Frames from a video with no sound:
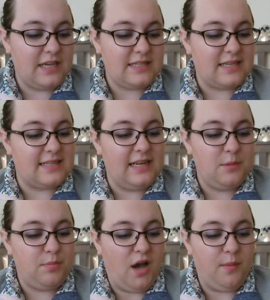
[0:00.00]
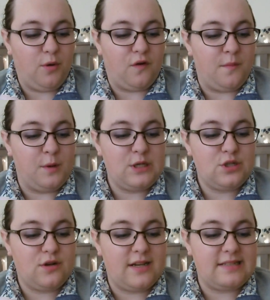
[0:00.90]
it as a lip balm or a
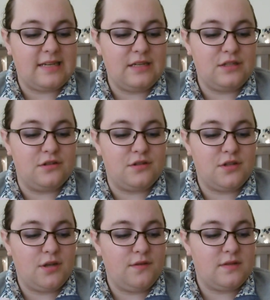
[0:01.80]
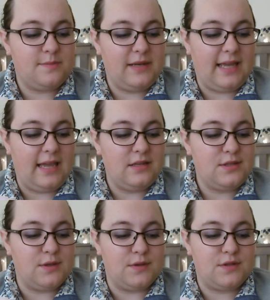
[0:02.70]
moisturiser to soothe split
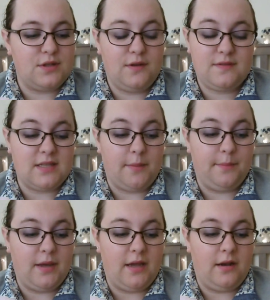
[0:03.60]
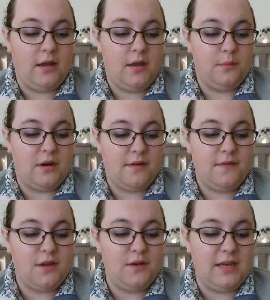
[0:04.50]
ends or soothe sunburn,
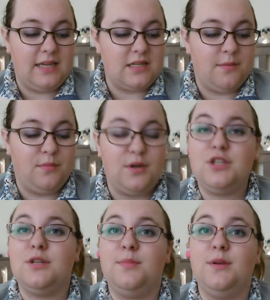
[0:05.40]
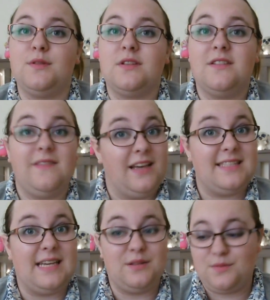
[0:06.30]
wherever you need a moisture boost. That
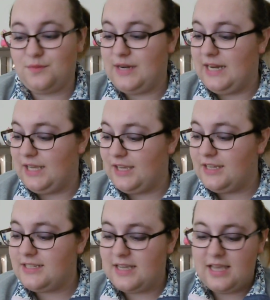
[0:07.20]
sounds really good.